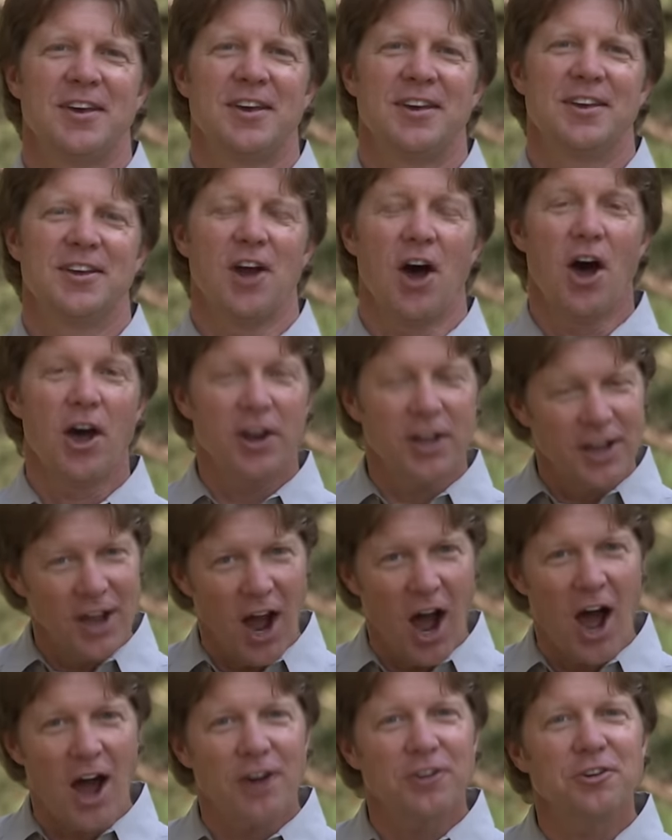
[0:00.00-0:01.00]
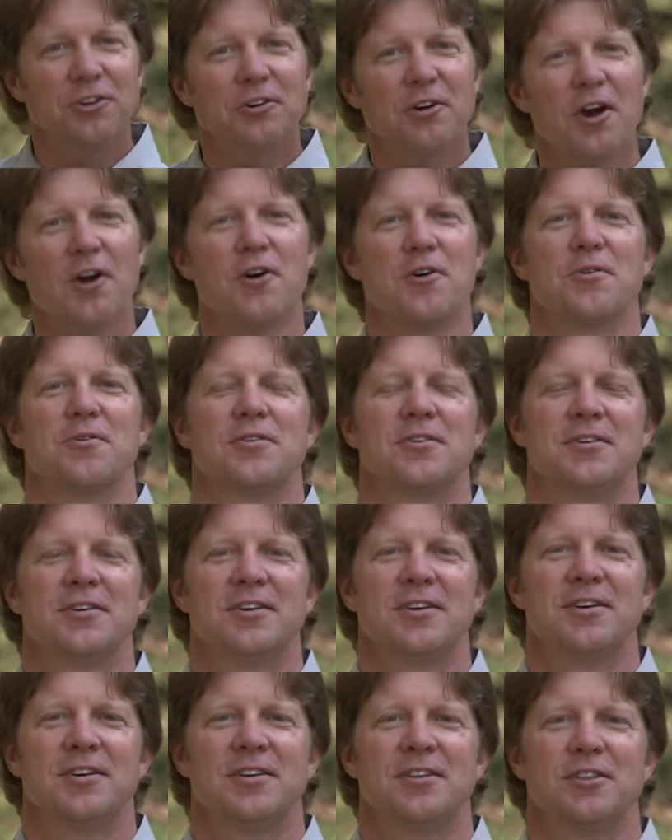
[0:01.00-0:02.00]
in hunting on your own
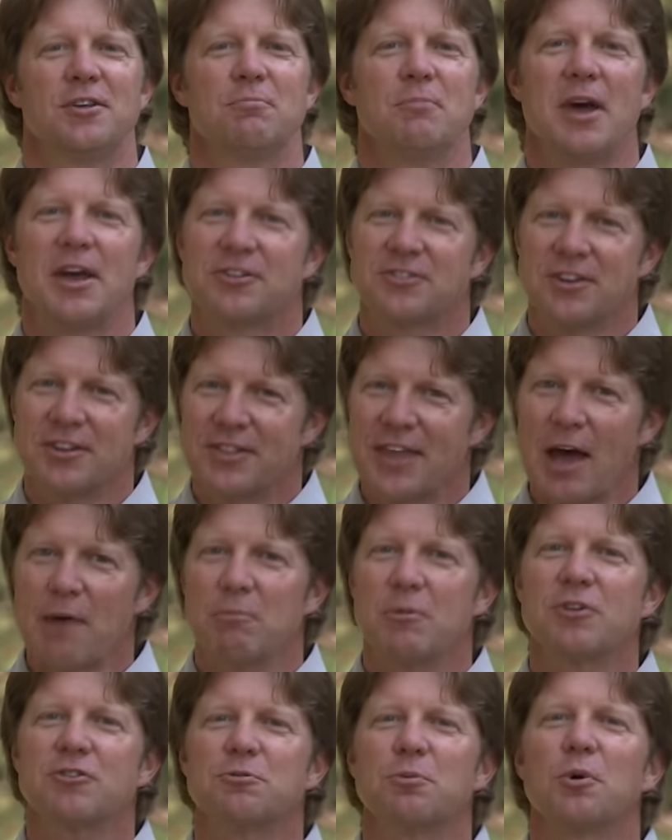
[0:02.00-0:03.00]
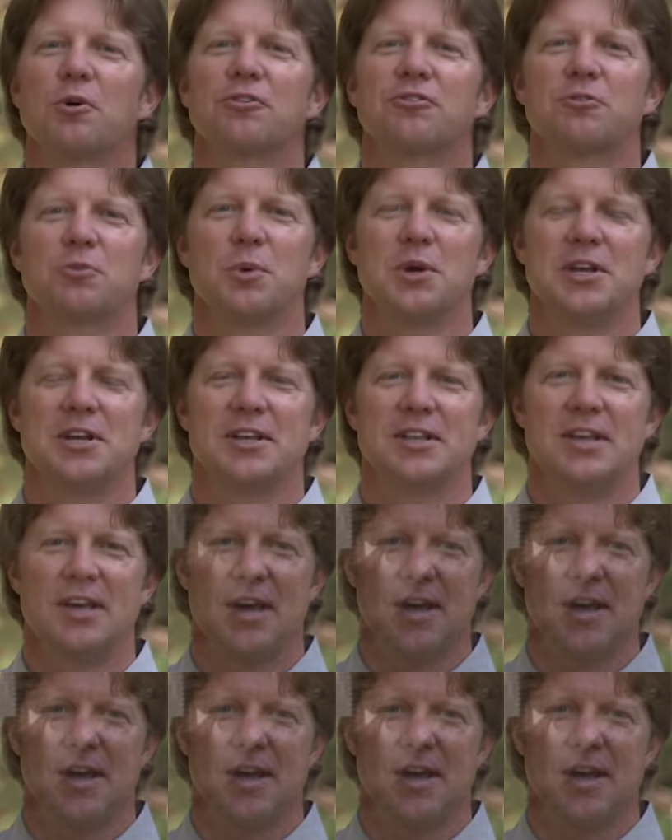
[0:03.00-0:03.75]
that makes it that much more sweet in the